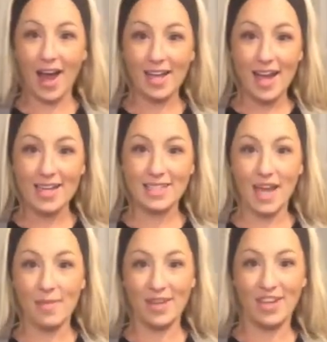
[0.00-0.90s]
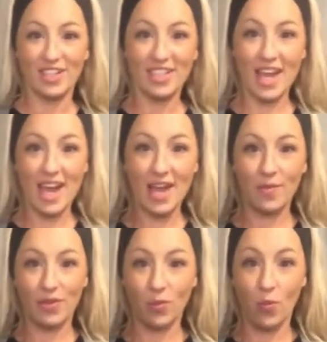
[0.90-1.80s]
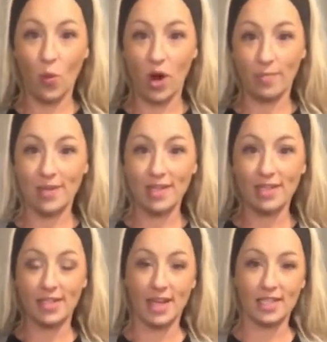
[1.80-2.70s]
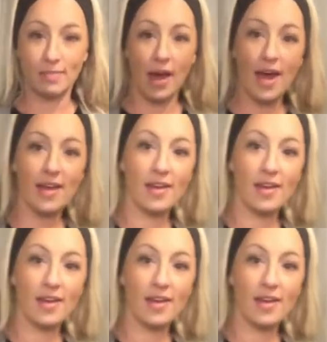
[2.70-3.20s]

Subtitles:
Hi guys, I'm here today with the Warm Desk Pad.